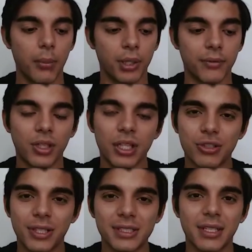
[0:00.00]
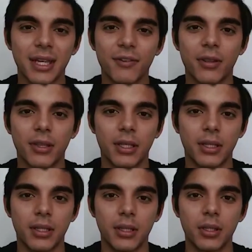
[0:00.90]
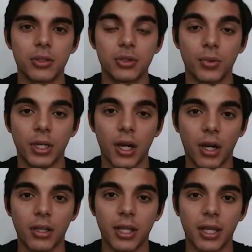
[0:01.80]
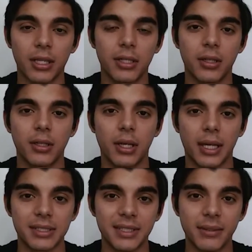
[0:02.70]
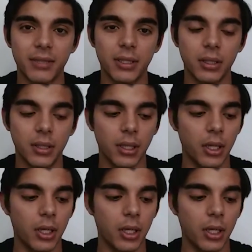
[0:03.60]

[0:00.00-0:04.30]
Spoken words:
But if you can translate everything to an online activity,